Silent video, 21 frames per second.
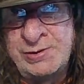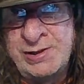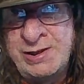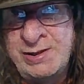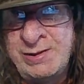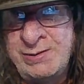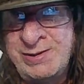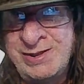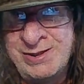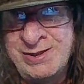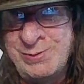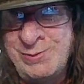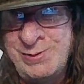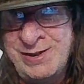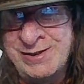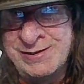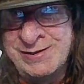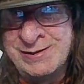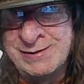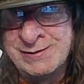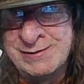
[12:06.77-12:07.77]
they're only
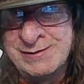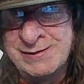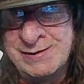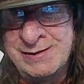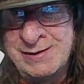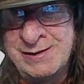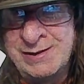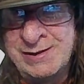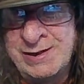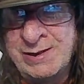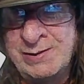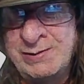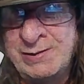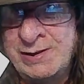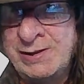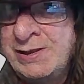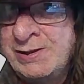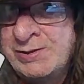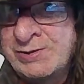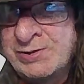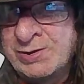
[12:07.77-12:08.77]
£1, and I only
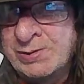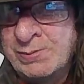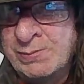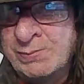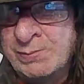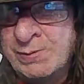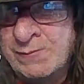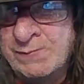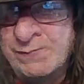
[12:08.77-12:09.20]
need two a